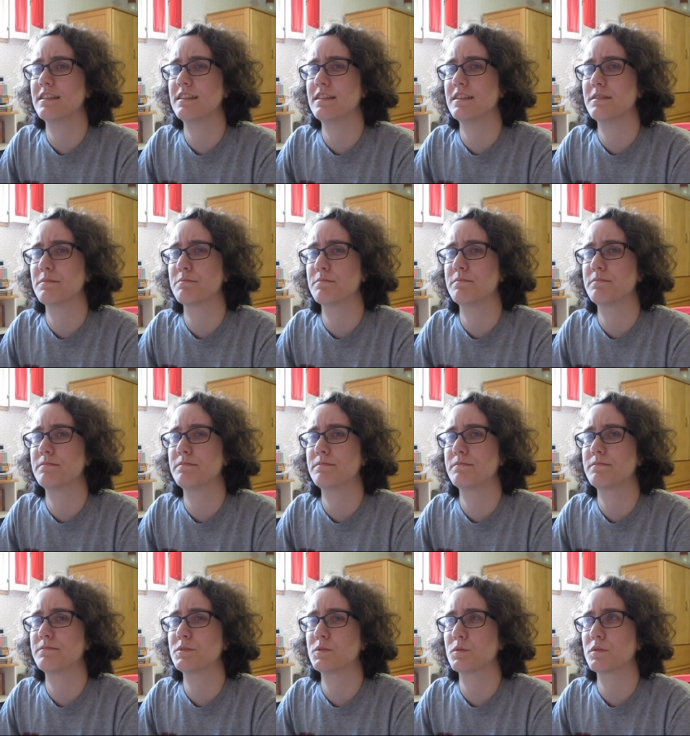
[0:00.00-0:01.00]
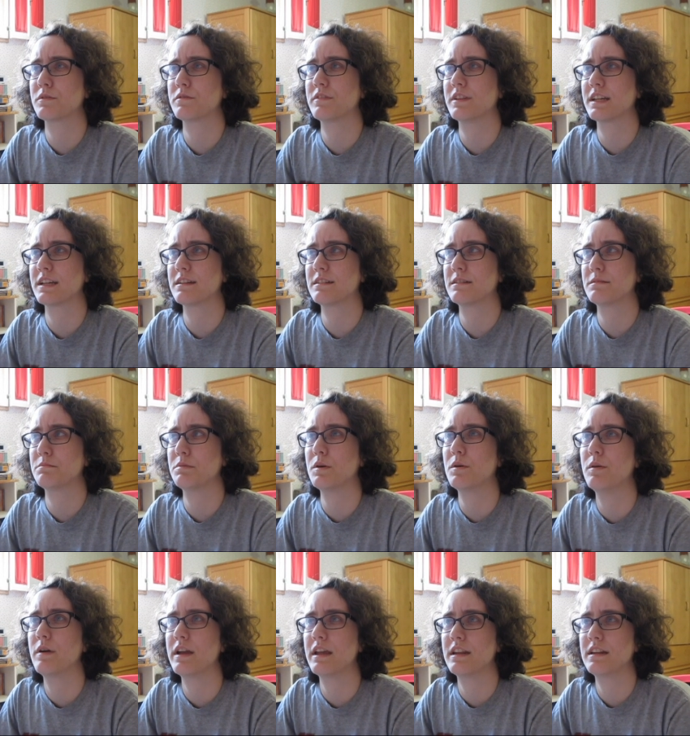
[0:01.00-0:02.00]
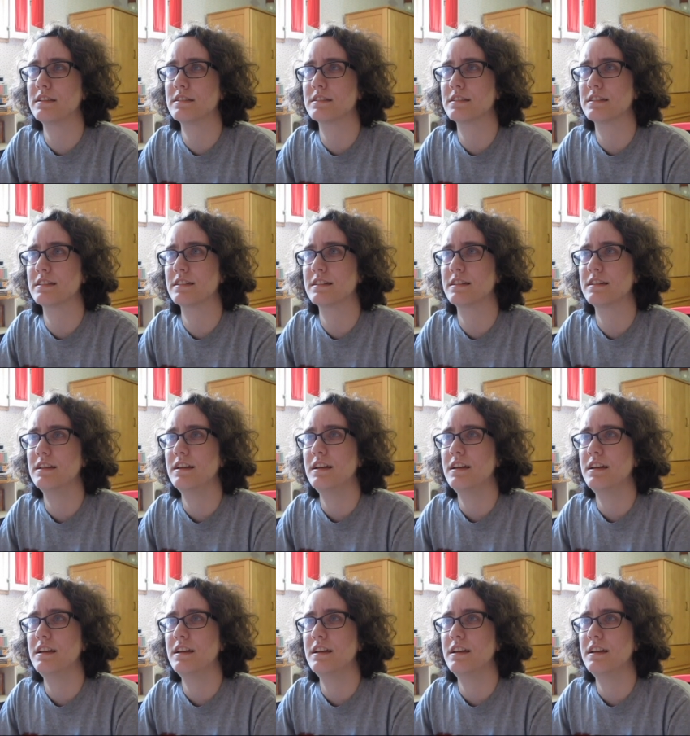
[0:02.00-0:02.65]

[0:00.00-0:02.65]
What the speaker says: the sort of, like, point is that